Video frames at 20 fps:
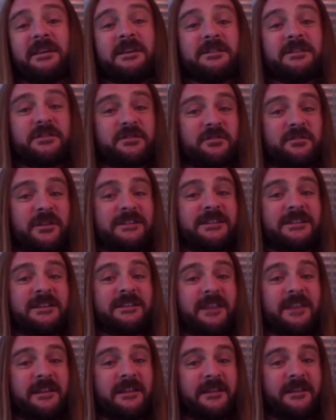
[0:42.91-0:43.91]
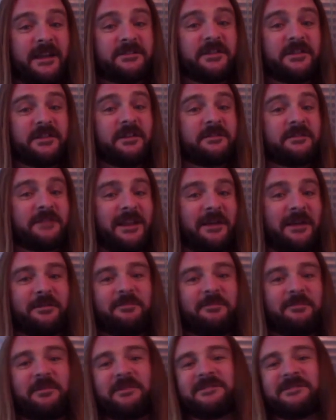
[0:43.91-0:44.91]
stressing the nature of cloud
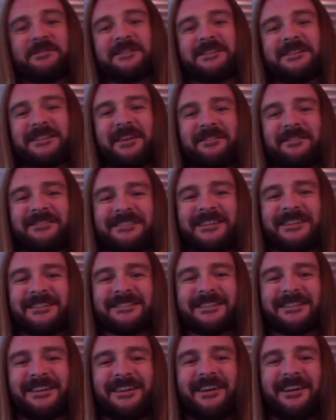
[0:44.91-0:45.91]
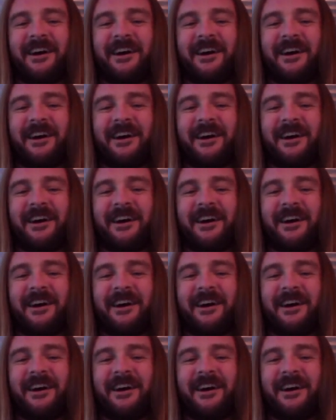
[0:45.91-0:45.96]
computing services.